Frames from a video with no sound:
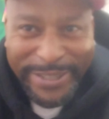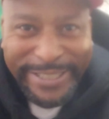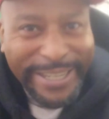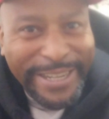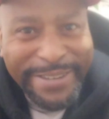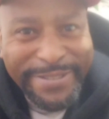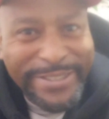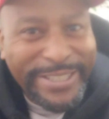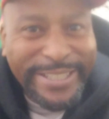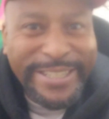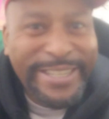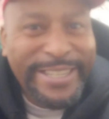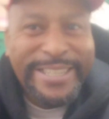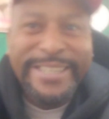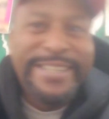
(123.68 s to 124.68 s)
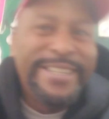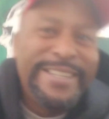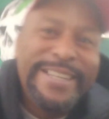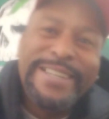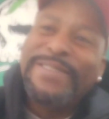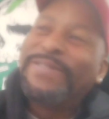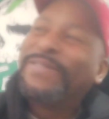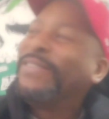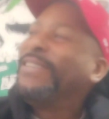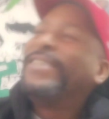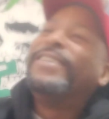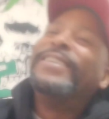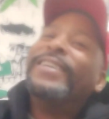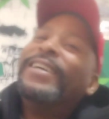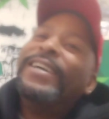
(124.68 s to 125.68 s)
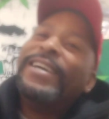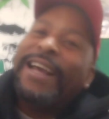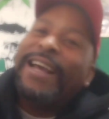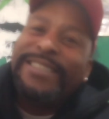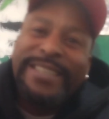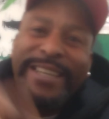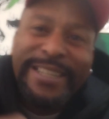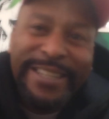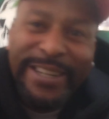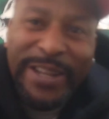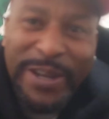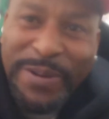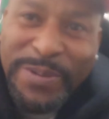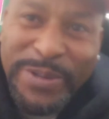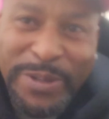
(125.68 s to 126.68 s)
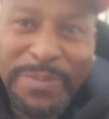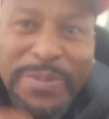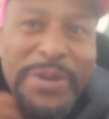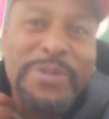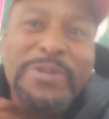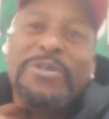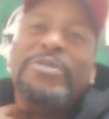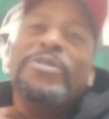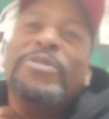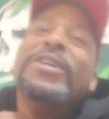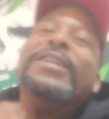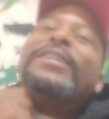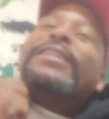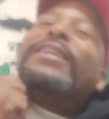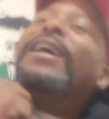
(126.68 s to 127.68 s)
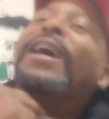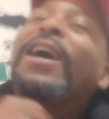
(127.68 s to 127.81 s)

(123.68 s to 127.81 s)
bitch I ever seen kill a nigga, bro. They said the nigga was abusive. I,